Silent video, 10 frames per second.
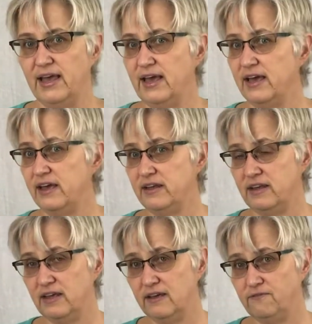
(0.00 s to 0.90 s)

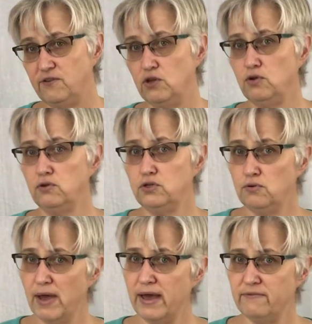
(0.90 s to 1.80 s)
and if you
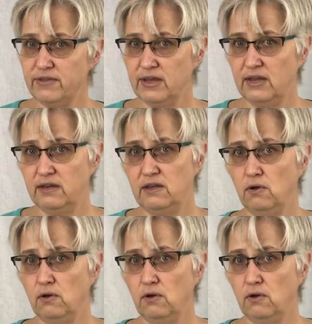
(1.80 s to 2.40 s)
do have need,